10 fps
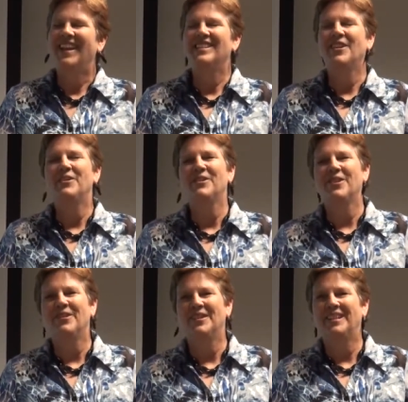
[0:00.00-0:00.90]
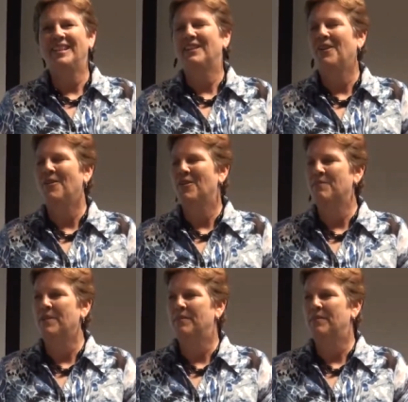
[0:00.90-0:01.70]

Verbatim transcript: He's also an elite cohort